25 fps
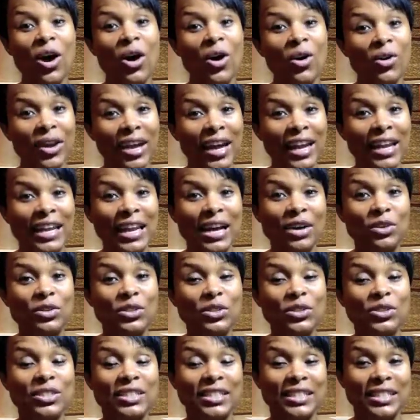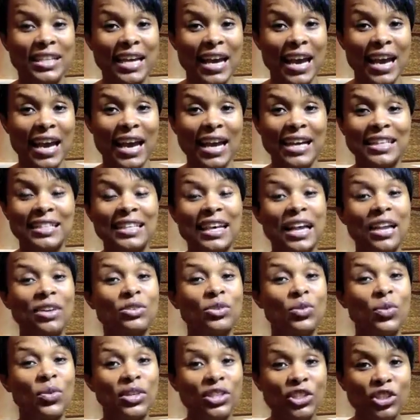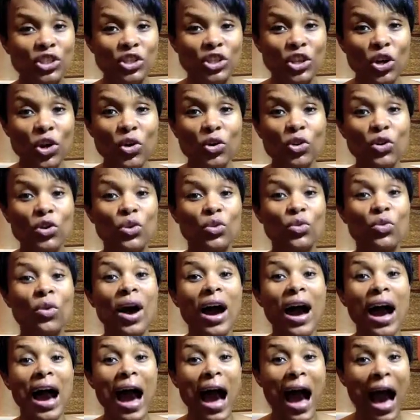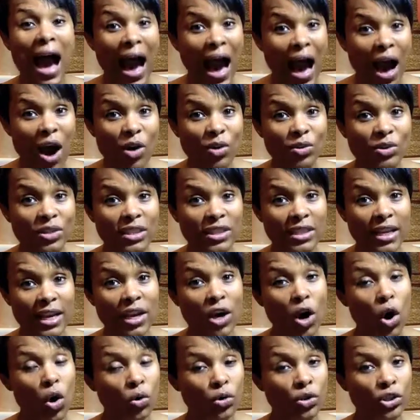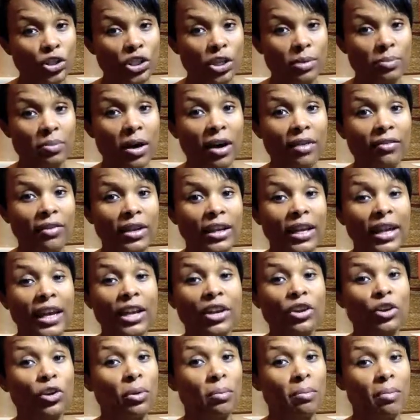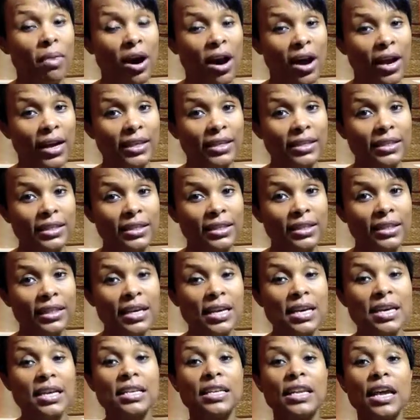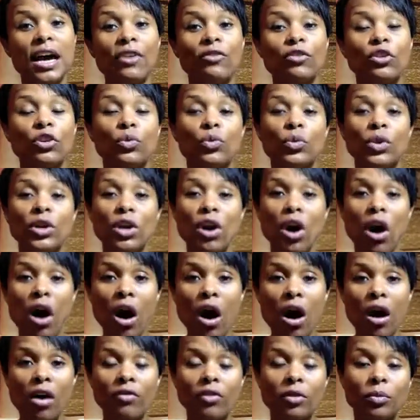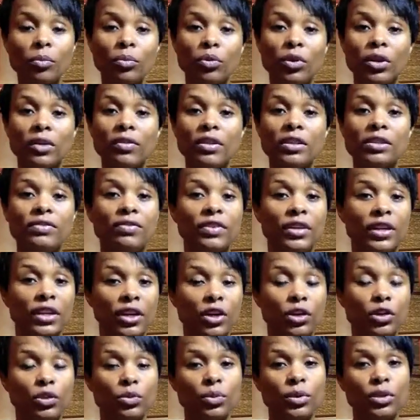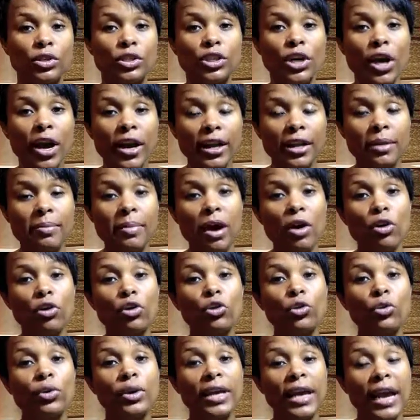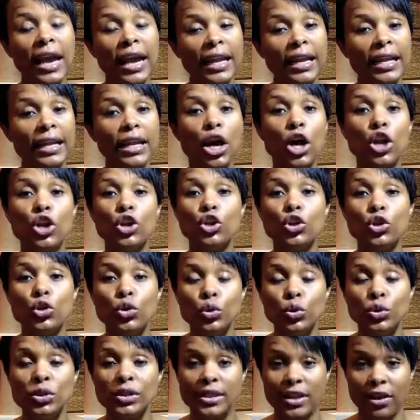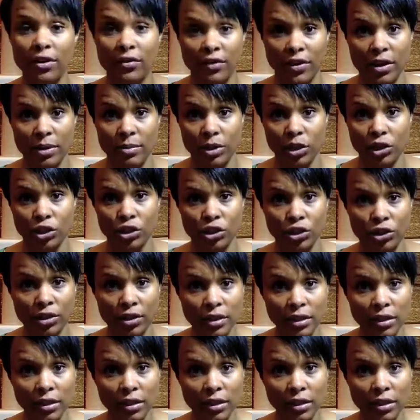Okay, now to today, I said I was going to show you how to take ownership of it in your mind. Now, if you recall from previous videos, we were talking about creating a new self-image.